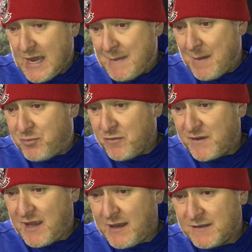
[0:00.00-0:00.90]
And that
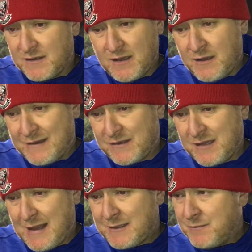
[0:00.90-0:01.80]
proved the case. And as I
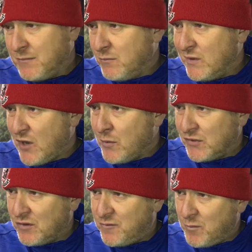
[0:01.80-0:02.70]
said, Adam, we know
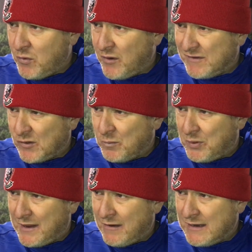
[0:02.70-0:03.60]
he's a good footballer, he's a good
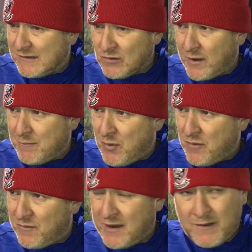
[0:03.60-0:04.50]
player, and he slotted in
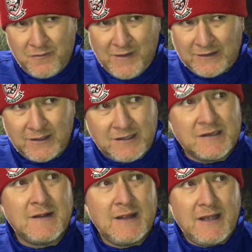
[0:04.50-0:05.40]
perfectly. And the fact that
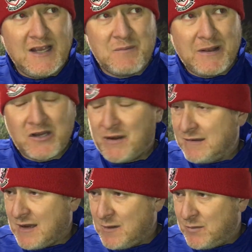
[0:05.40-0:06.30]
he's made a
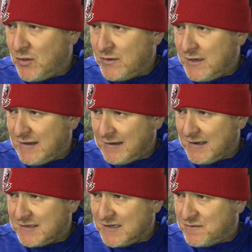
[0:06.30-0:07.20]
great debut and he's had
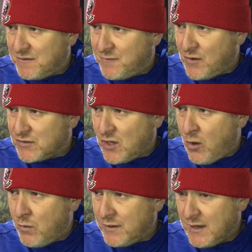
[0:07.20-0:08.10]
an assist for the first
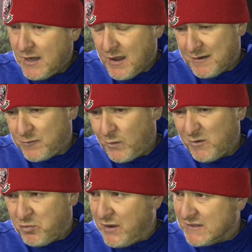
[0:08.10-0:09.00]
goal, and I thought he
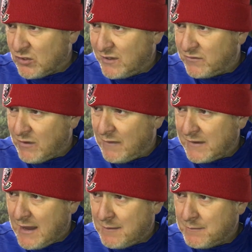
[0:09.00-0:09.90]
was pretty solid throughout
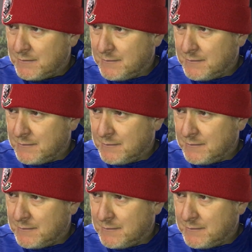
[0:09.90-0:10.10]
the game.